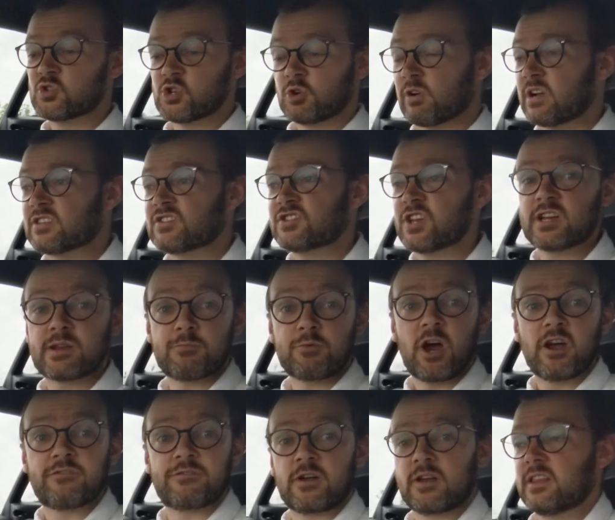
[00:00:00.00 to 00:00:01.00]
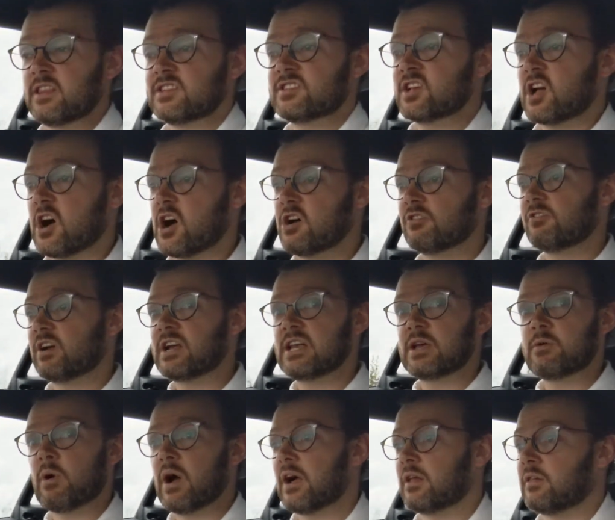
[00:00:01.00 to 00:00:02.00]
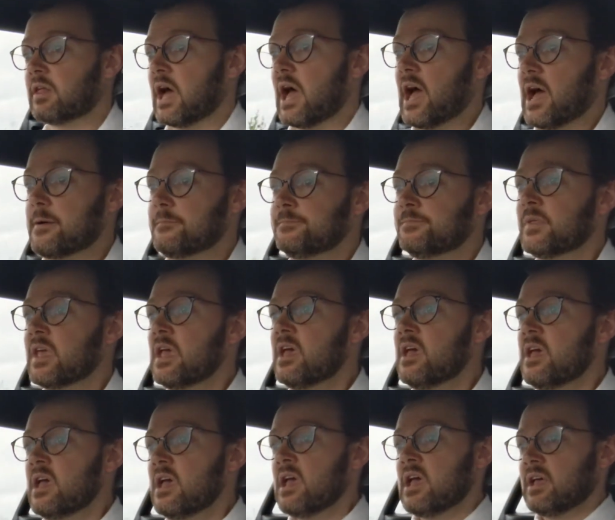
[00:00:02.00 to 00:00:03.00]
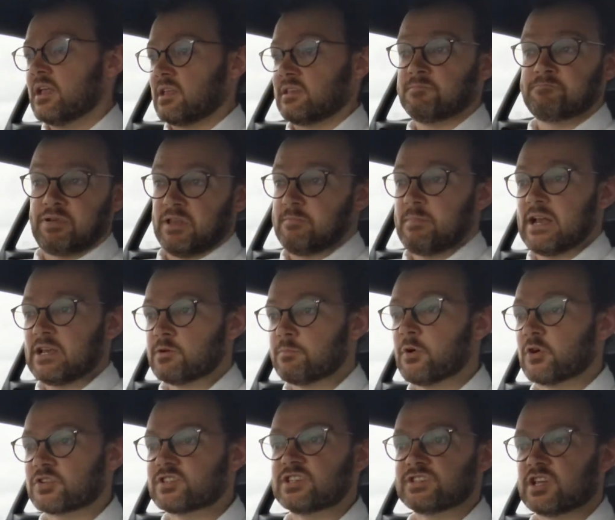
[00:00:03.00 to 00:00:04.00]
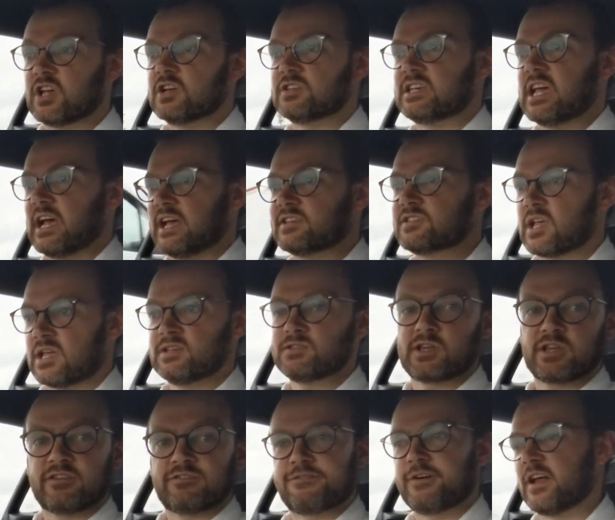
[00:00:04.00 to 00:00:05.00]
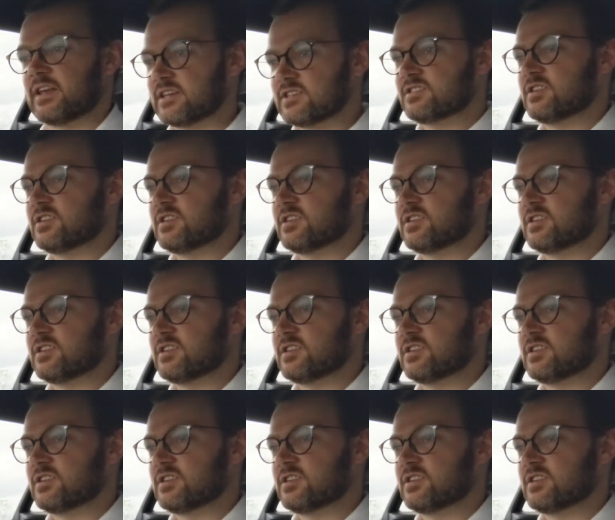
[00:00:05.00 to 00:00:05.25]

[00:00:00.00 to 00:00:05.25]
sure it'd suit the profile of this car really well. Um, but the manual box is good, yeah, it's, it's, good fun.